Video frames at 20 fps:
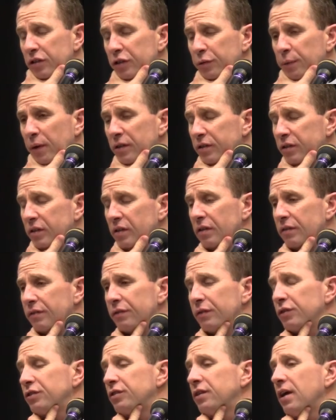especially in the
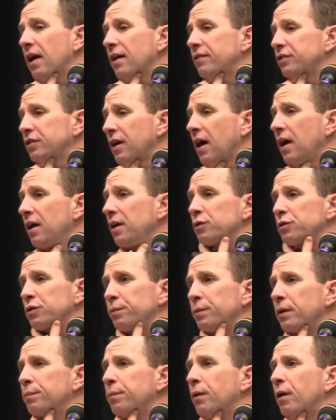first half. Scotty was
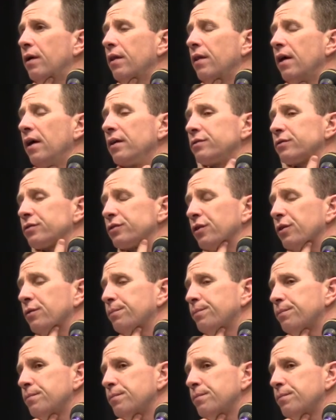a big part of that. So